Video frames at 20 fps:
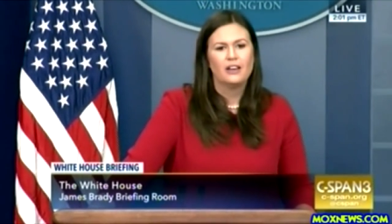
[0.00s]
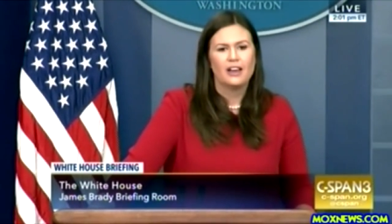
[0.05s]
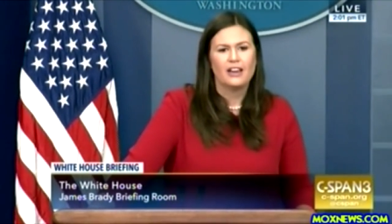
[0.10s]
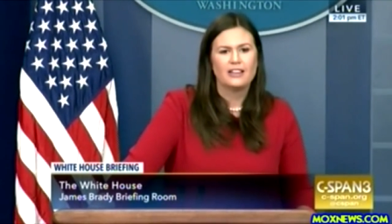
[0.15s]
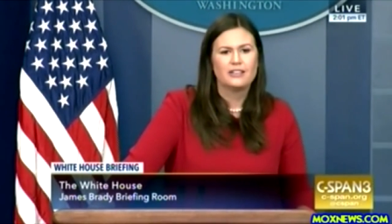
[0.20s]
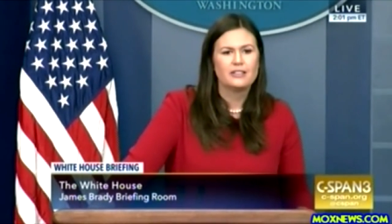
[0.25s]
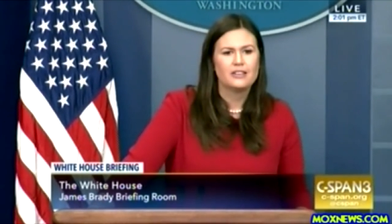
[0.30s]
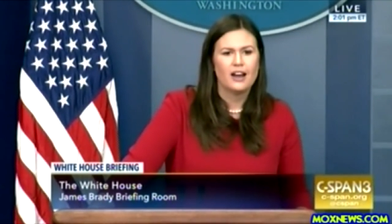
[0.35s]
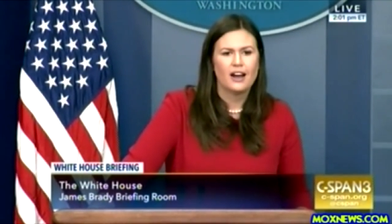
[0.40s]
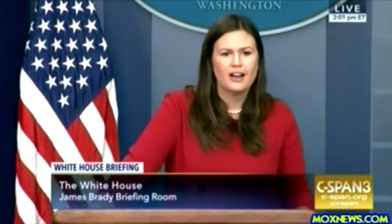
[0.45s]

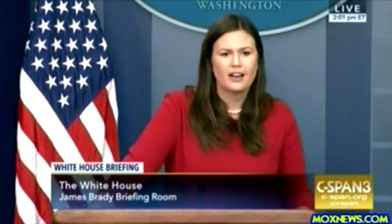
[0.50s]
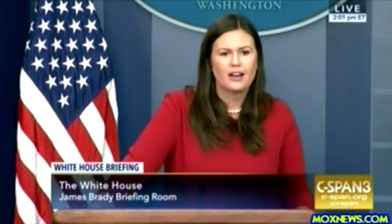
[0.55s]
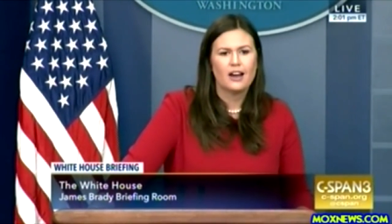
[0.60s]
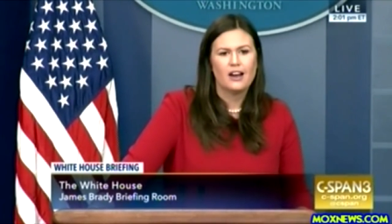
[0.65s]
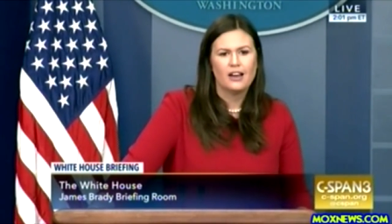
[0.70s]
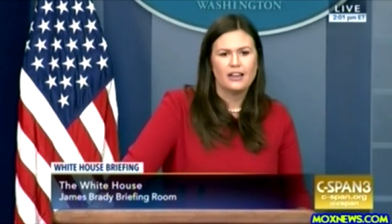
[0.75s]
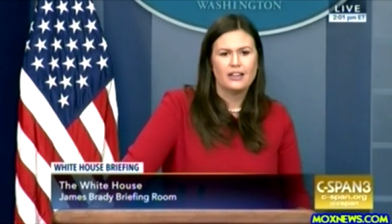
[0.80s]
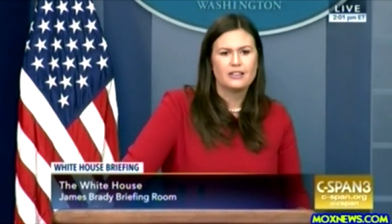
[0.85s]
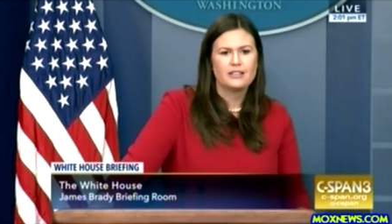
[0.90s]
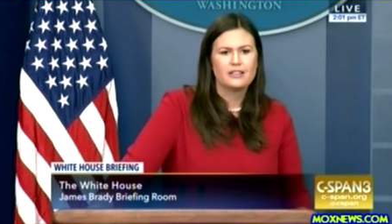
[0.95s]

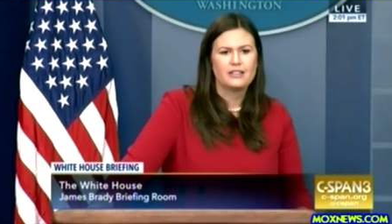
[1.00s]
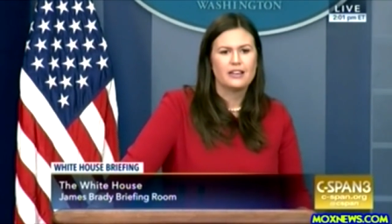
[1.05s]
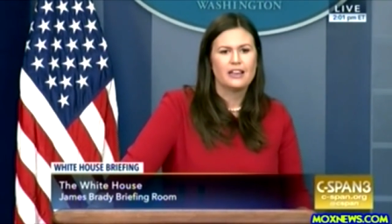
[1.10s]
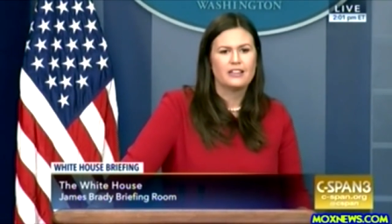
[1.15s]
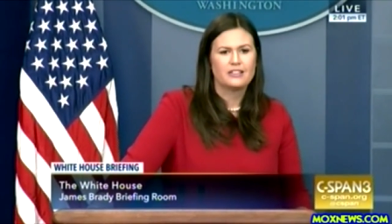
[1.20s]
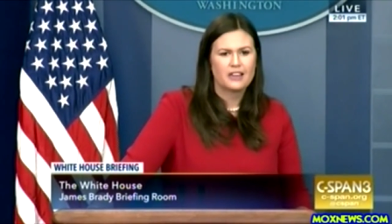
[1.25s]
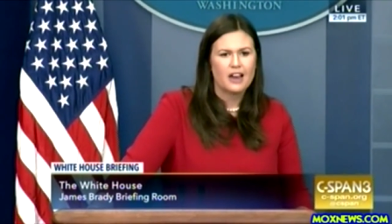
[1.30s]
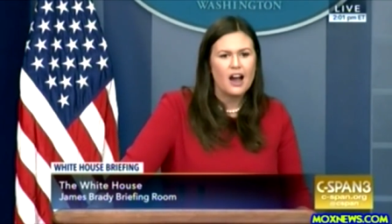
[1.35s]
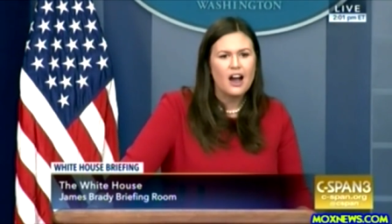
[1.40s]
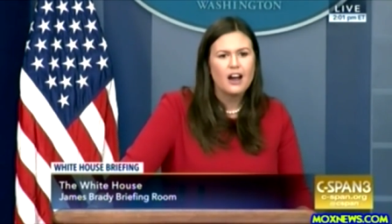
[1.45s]

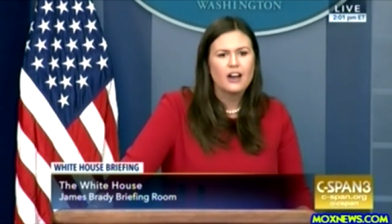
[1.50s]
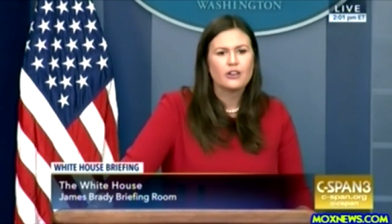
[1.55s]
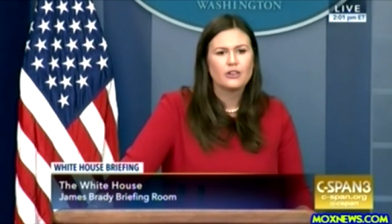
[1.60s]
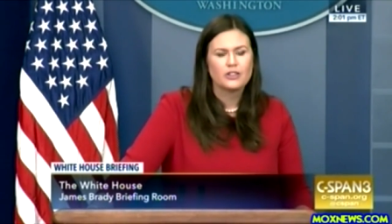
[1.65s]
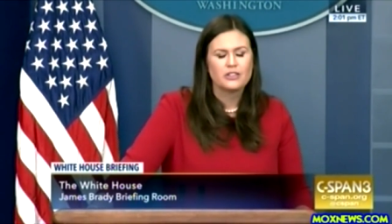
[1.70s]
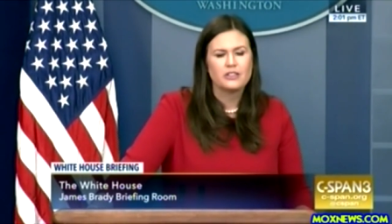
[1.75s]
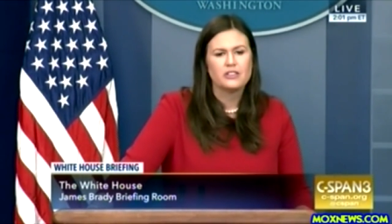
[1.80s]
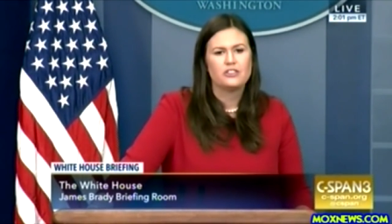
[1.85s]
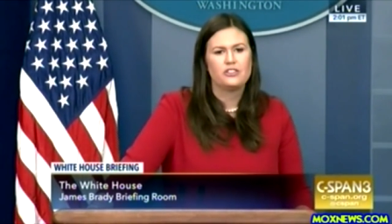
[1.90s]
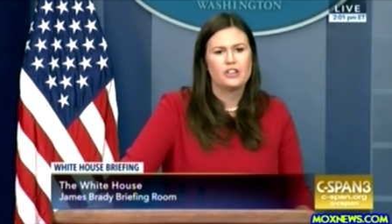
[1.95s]
It's
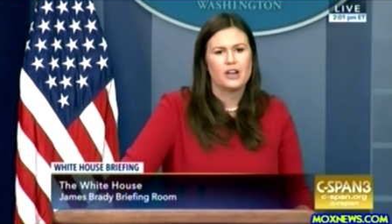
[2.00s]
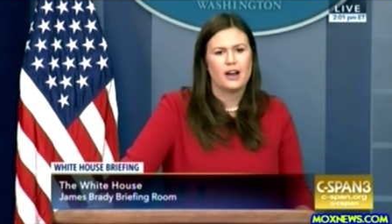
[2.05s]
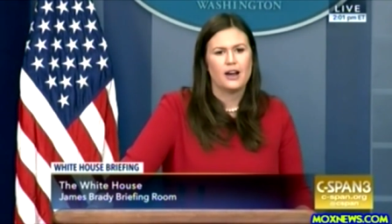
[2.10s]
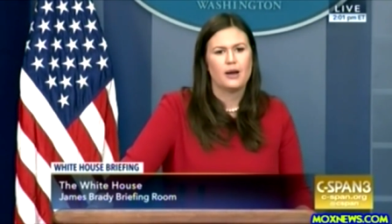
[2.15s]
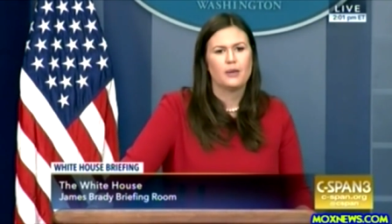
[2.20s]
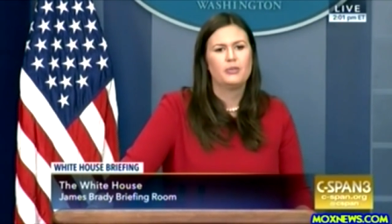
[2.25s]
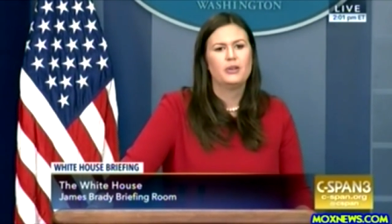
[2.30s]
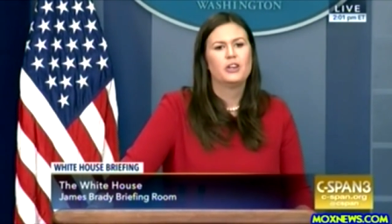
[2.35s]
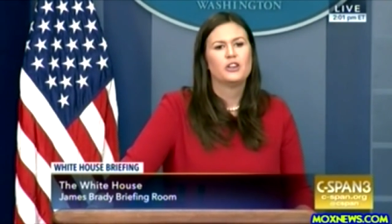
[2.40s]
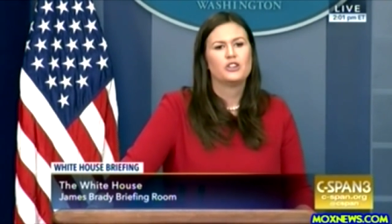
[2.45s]
Congress's
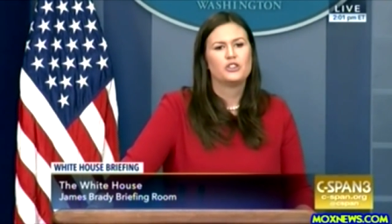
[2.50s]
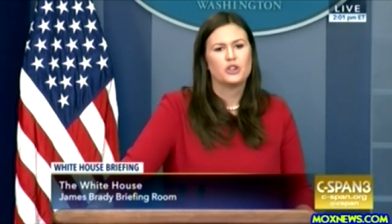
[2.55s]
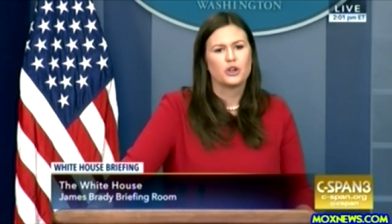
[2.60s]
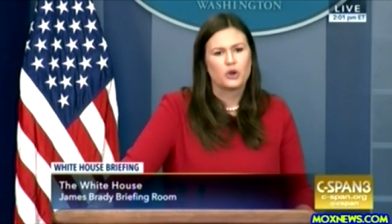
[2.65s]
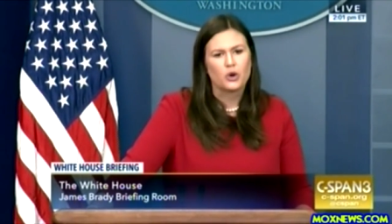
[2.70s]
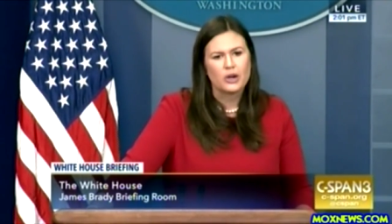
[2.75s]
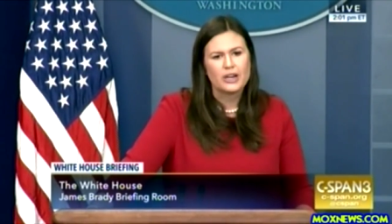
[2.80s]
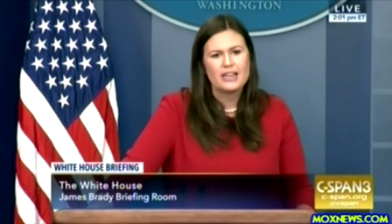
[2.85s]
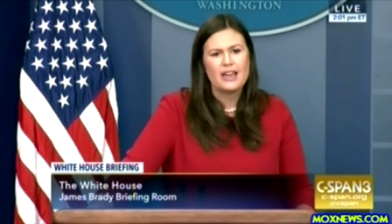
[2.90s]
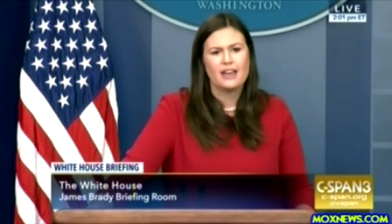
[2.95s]
job to
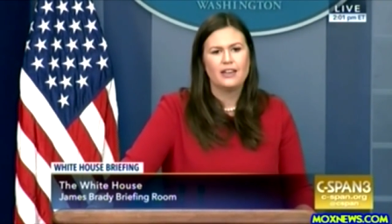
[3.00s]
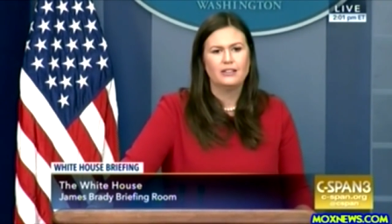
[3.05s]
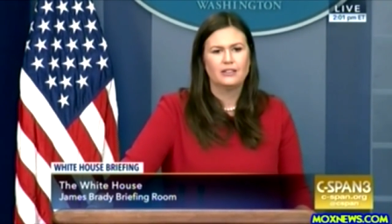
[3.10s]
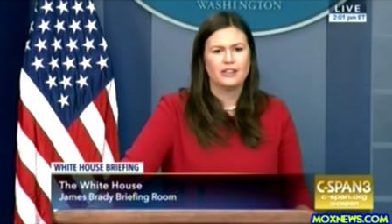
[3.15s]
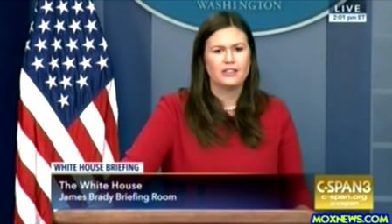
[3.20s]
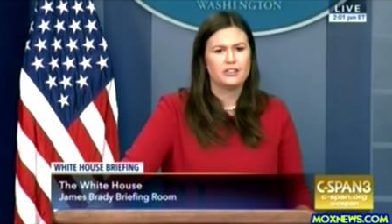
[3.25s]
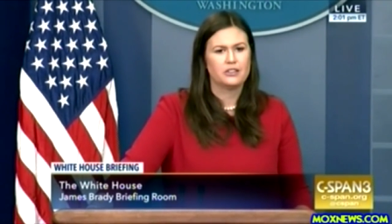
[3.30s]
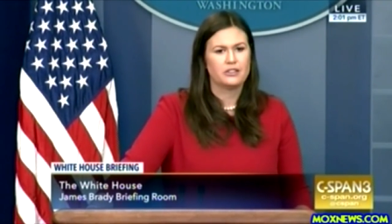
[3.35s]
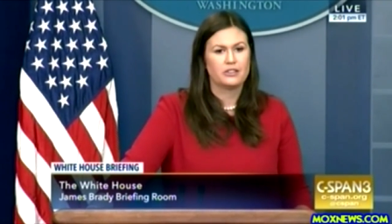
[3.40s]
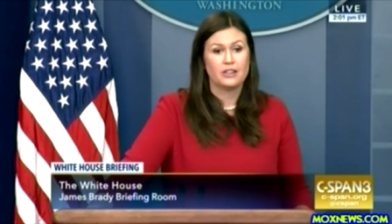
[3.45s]
create
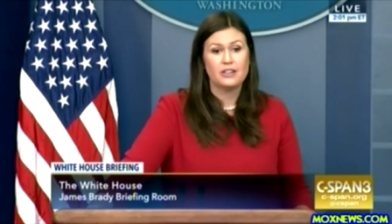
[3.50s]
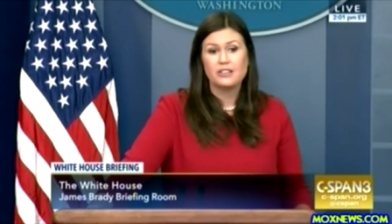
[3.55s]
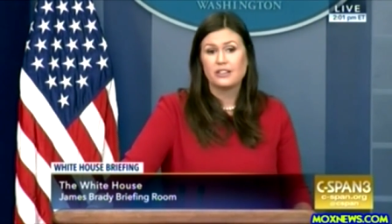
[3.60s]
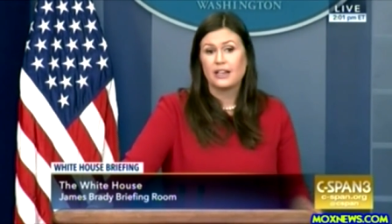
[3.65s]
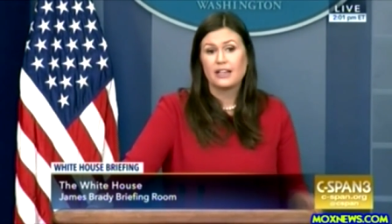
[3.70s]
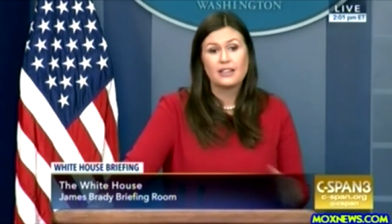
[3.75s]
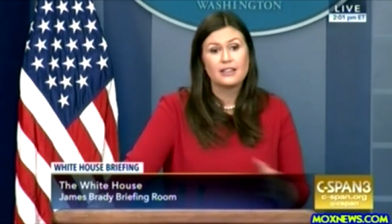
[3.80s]
legislation.